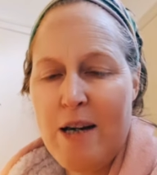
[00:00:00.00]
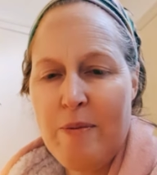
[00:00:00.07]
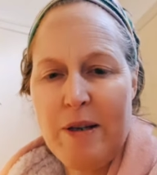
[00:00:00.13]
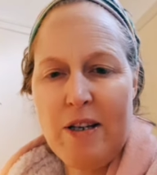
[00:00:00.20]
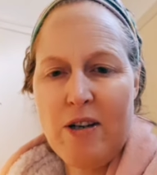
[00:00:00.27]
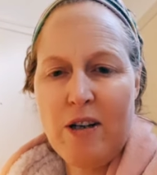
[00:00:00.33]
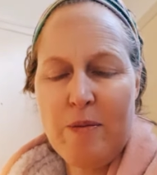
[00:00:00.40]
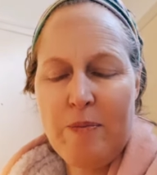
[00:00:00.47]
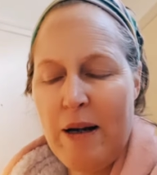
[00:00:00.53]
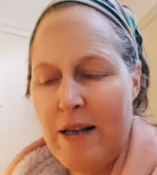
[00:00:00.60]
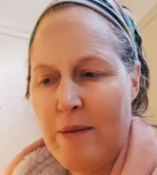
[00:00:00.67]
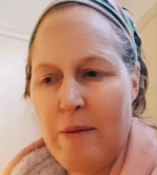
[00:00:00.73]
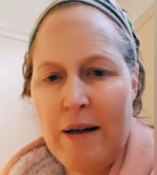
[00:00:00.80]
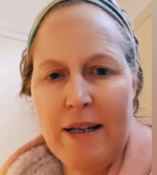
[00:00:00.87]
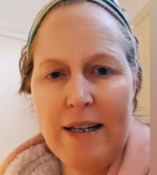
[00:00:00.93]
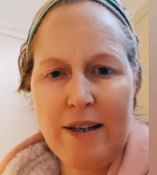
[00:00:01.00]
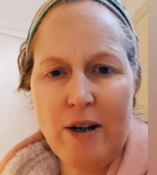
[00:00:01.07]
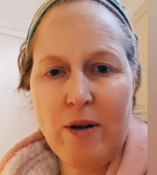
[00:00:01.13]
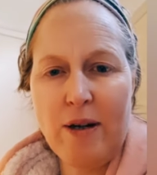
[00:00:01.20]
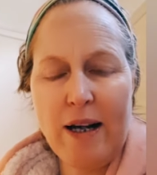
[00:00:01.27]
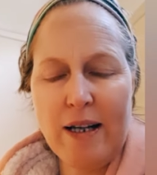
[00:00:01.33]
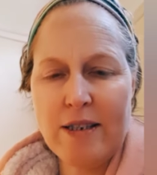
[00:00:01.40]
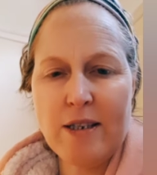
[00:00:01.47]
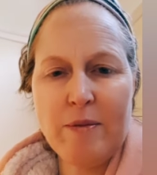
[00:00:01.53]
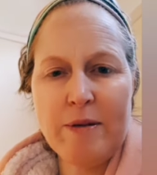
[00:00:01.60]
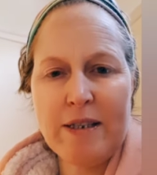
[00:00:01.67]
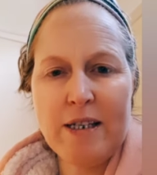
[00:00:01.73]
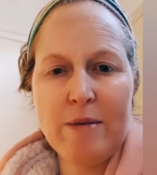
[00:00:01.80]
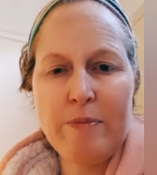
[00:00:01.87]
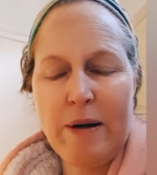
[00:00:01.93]
Yeah, but you got to pay the money, though. Last
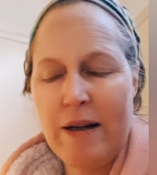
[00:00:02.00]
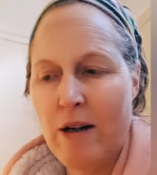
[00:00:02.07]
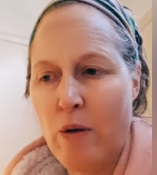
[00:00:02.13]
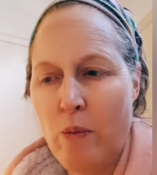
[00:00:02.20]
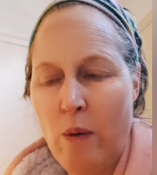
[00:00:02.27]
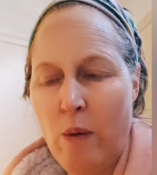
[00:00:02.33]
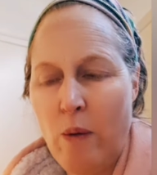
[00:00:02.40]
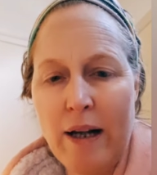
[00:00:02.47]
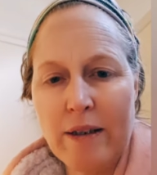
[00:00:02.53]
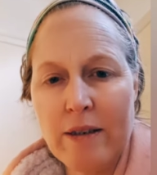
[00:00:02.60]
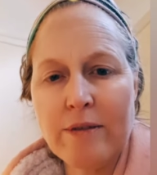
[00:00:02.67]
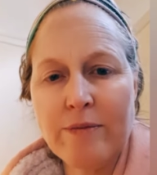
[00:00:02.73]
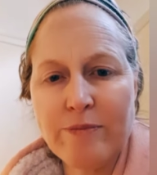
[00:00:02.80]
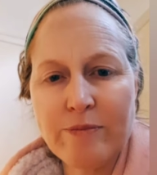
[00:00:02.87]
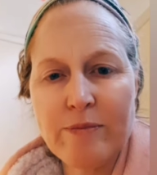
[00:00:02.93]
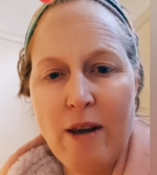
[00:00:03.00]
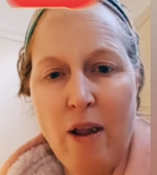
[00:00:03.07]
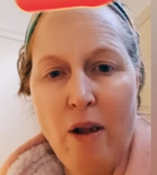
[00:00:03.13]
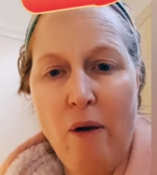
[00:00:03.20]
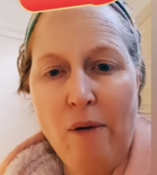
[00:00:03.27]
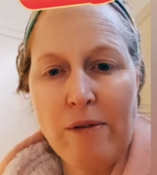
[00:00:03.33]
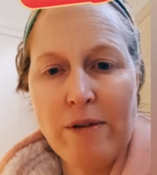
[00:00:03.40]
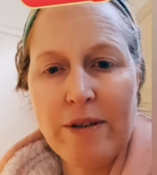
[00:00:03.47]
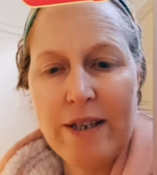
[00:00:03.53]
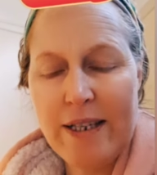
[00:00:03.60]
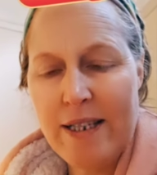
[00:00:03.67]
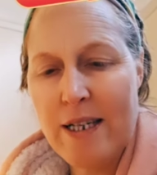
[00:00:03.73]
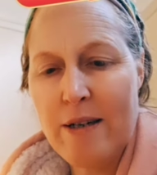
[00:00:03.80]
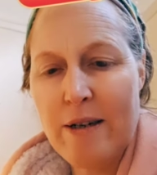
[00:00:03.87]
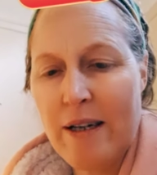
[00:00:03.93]
time I did a bet and I won,
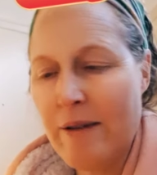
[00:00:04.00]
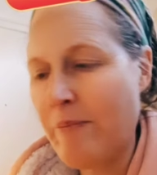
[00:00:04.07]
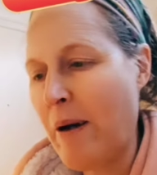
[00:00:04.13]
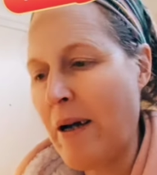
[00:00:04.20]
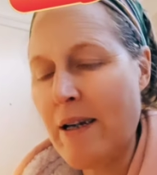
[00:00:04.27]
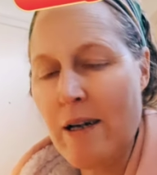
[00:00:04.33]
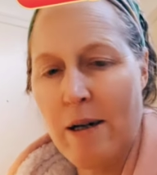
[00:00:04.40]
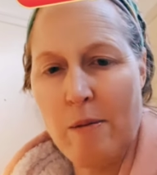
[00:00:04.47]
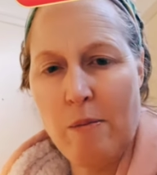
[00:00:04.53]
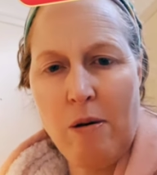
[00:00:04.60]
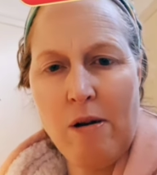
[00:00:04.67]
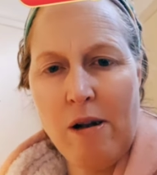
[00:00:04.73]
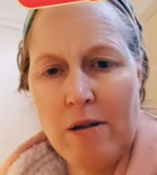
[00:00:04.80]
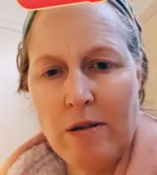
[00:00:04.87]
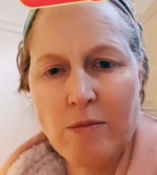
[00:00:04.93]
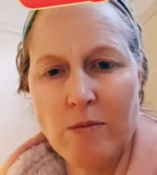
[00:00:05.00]
they didn't pay up.